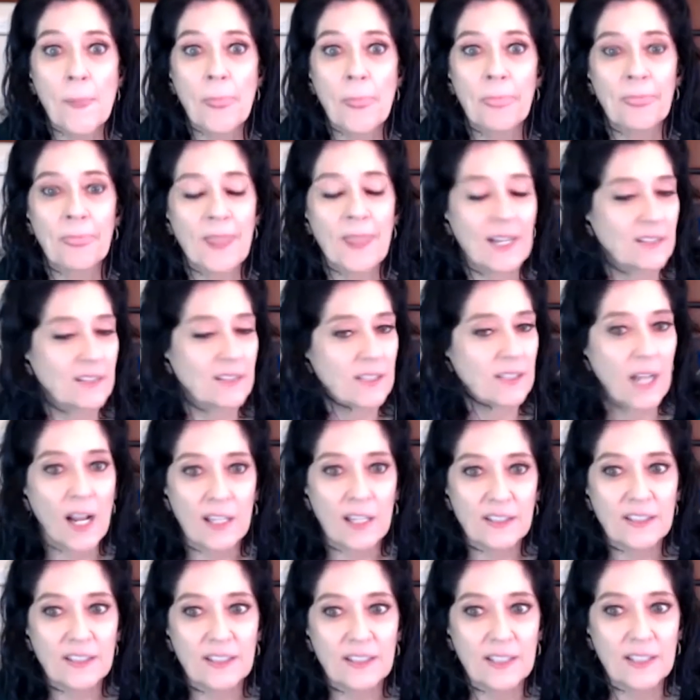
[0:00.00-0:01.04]
that's
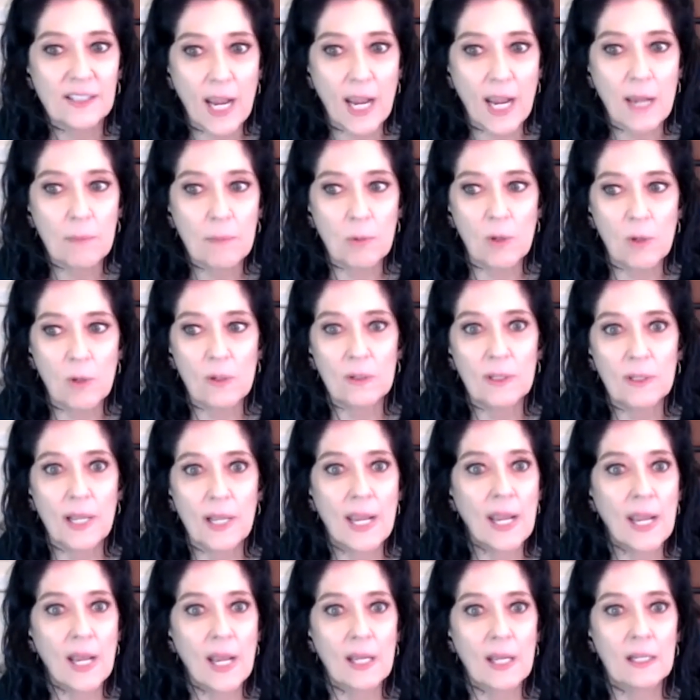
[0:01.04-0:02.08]
unstable.
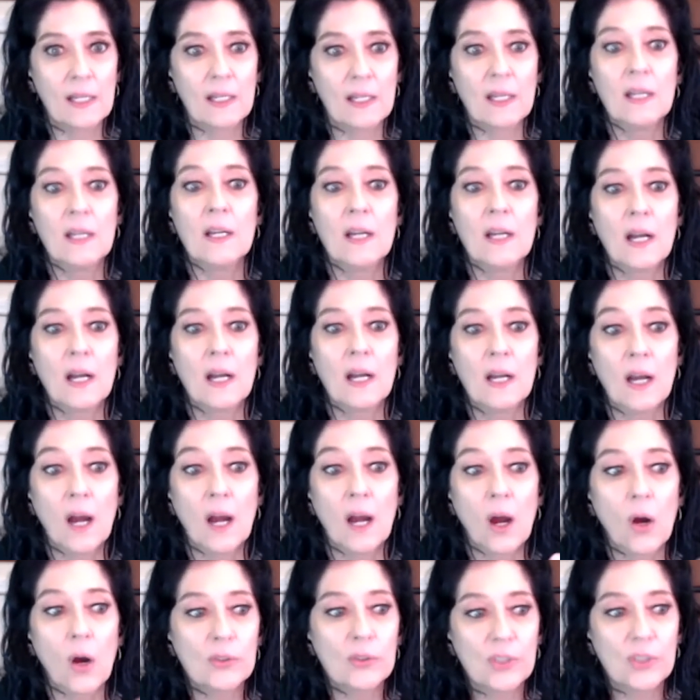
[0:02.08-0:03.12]
And
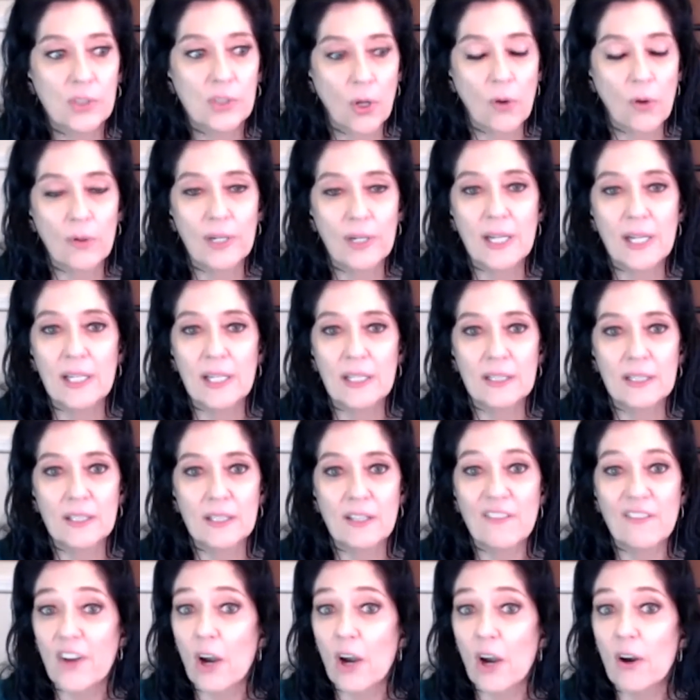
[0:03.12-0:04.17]
ozone is
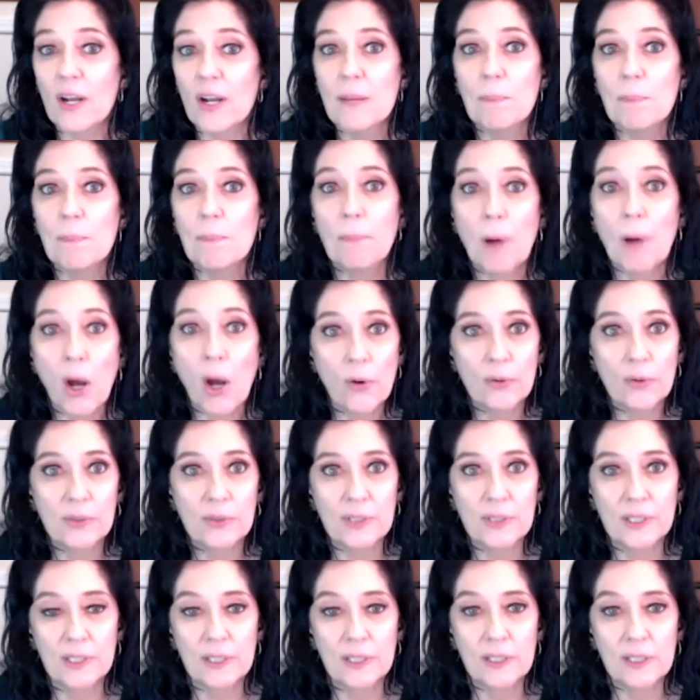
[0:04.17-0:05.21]
a very
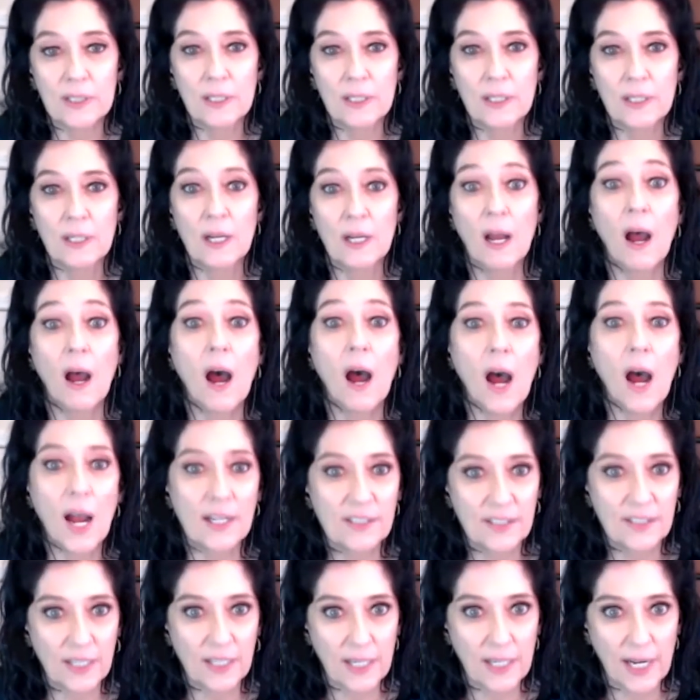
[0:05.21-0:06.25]
potent
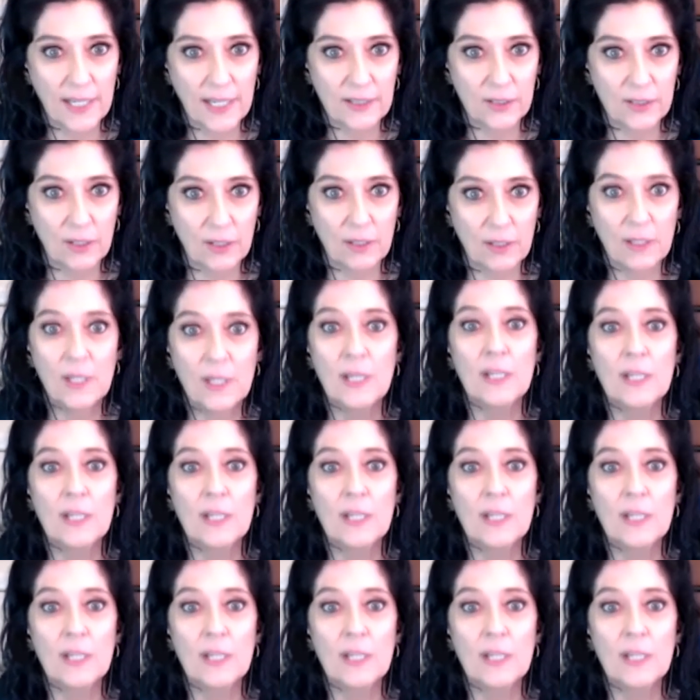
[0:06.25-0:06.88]
oxidizer.